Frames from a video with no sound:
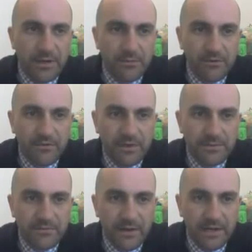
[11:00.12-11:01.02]
number of
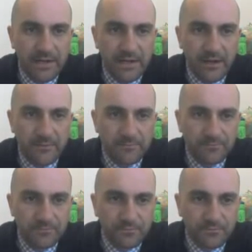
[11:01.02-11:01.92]
flips right here.
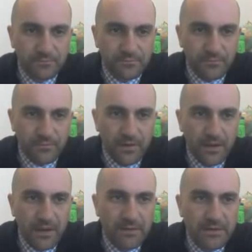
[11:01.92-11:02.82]

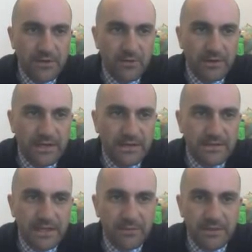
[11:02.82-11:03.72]
We don't need to
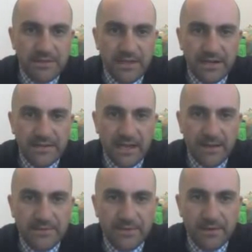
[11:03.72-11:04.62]
see what side is
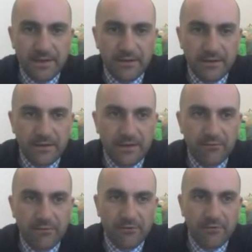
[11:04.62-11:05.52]
up, so I'm going to
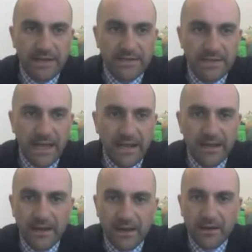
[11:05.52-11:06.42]
erase
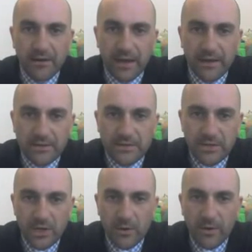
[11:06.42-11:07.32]
that. Okay,
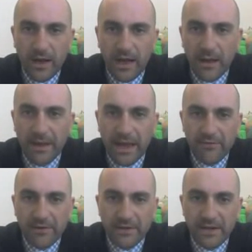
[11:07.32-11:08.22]
so
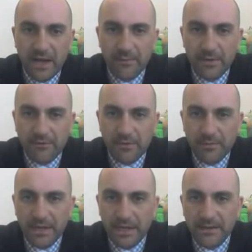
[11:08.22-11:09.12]
every time we
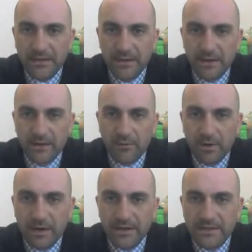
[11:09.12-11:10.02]
repeat,
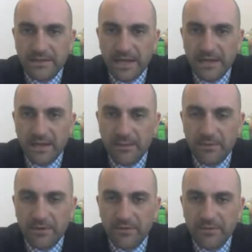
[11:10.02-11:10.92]
we're going to set
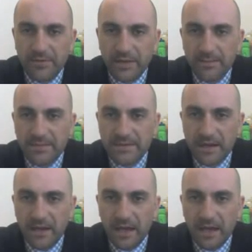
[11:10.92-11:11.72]
number of flips.